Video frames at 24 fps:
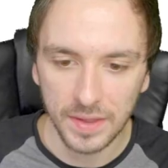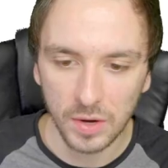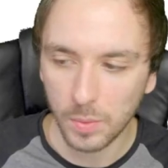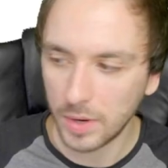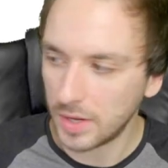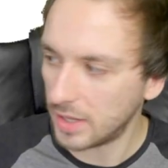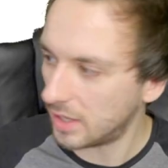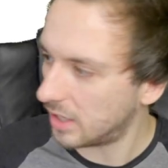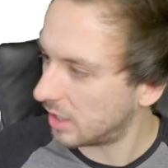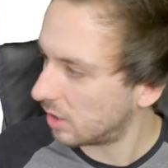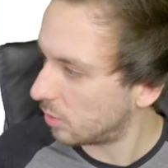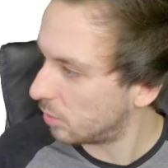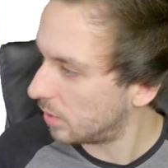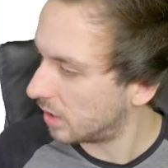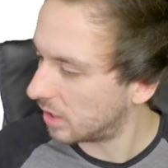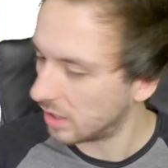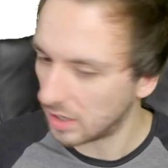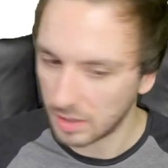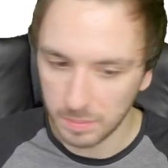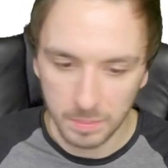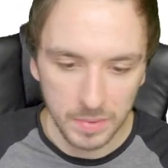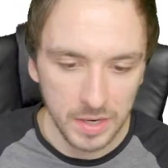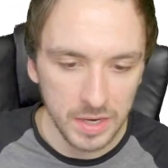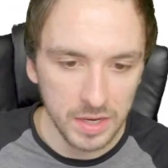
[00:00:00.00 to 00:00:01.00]
then right here, we can
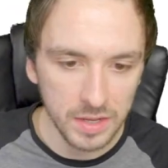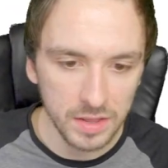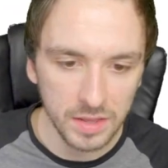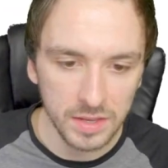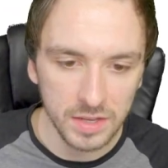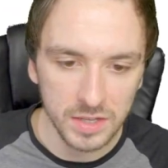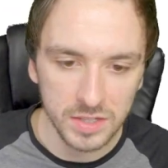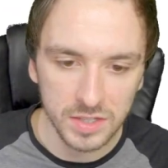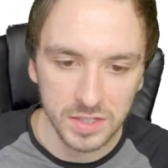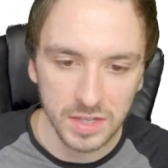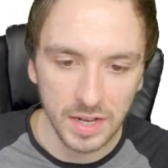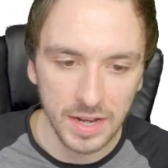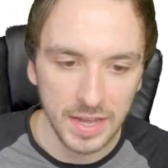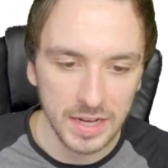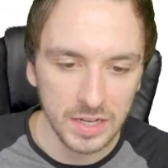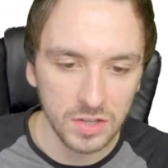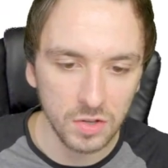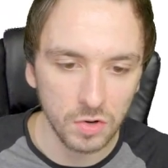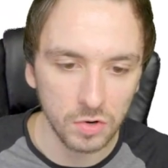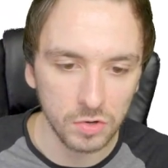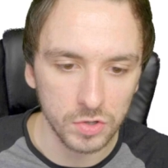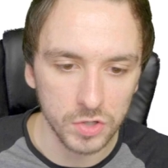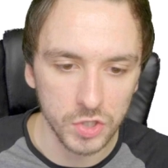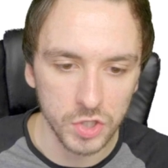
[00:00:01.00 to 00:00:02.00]
immediately select
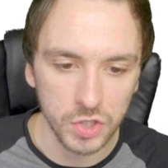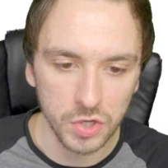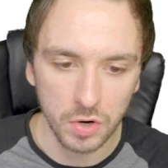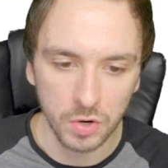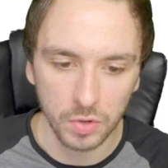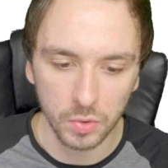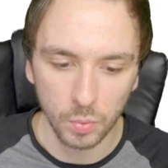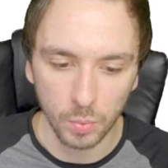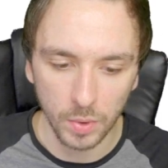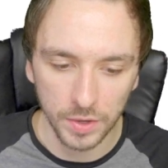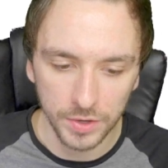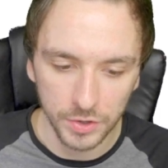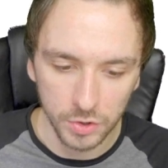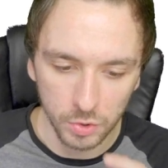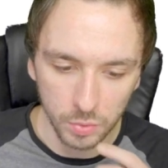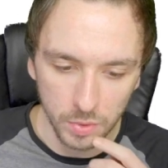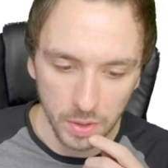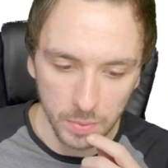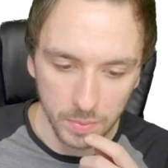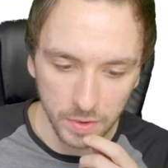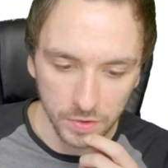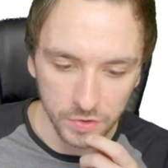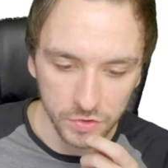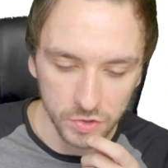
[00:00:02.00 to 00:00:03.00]
our zone. What do we
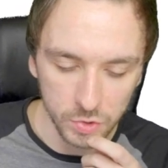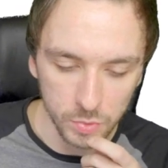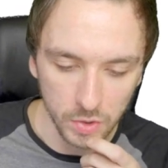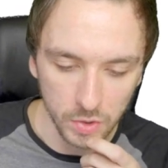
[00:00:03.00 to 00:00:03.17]
want to